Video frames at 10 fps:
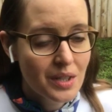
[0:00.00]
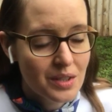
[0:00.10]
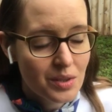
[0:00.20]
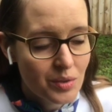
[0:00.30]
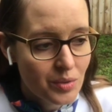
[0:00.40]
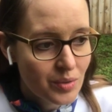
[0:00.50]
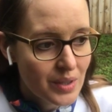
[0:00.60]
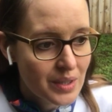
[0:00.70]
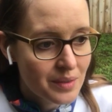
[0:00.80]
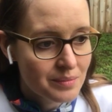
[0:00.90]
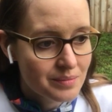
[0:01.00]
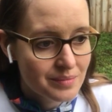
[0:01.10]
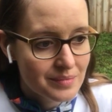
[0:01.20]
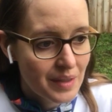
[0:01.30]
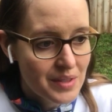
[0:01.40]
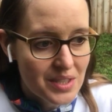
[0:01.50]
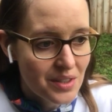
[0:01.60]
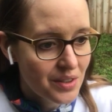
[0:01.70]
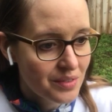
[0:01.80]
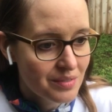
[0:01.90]
So this is
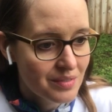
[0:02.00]
all